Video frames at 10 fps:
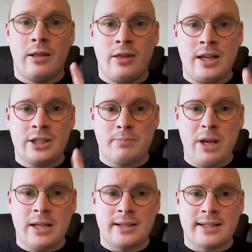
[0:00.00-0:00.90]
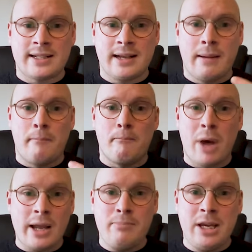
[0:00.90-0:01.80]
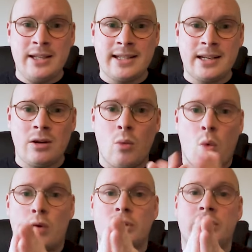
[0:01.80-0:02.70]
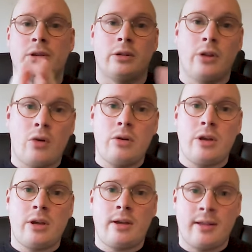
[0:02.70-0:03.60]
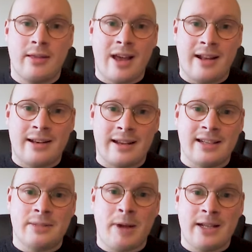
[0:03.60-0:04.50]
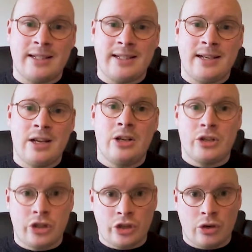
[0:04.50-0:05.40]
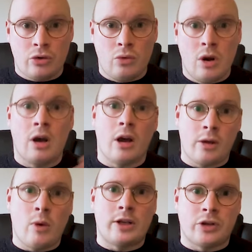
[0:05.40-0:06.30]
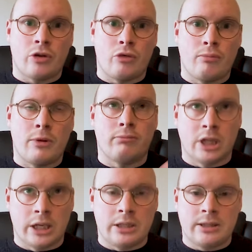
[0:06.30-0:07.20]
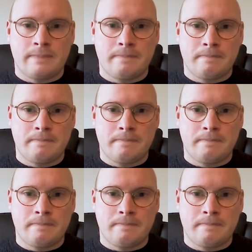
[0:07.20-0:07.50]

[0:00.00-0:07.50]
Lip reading: This means my meeting was longer than expected, so I went home late.